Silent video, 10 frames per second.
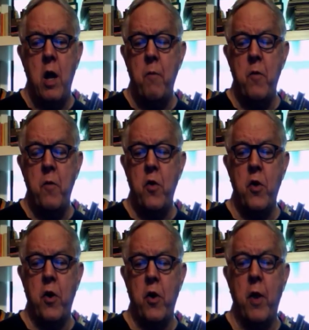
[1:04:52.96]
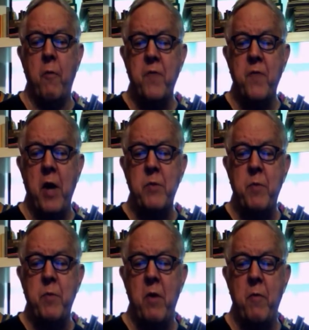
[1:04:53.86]
a number of times
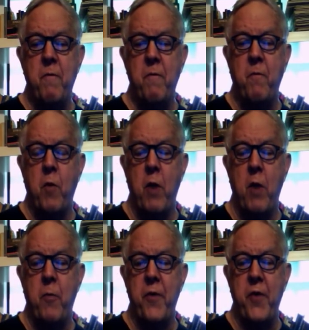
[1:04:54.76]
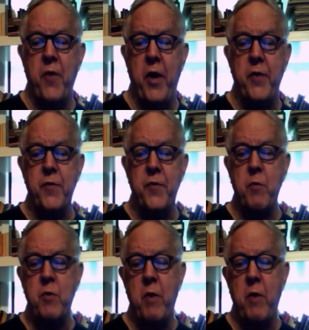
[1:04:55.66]
before our present ages,
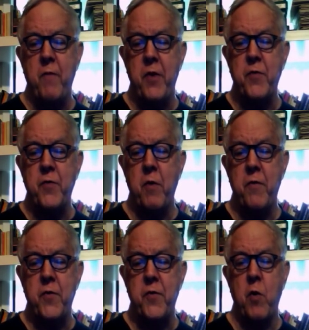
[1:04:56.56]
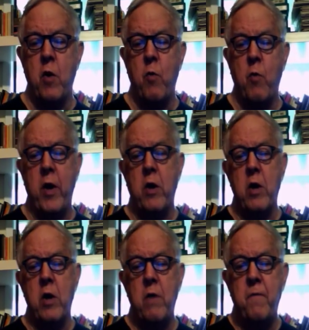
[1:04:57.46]
which we have any sort of historical record
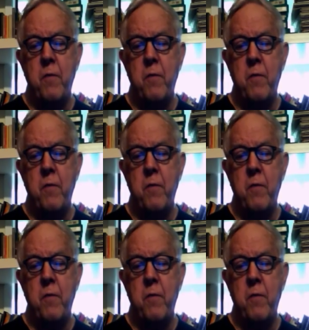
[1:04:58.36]
of.